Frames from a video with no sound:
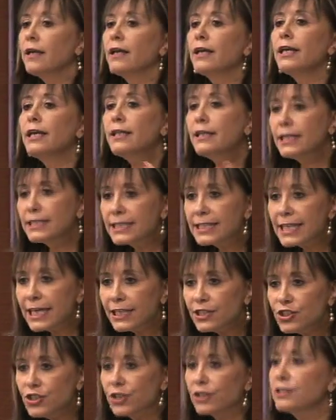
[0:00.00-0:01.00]
in the
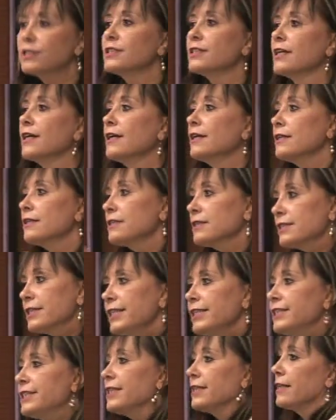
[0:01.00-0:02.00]
sessions
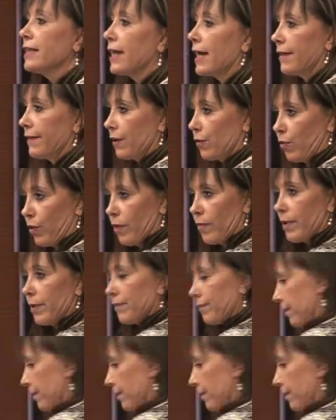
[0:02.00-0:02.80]
teaching the other women.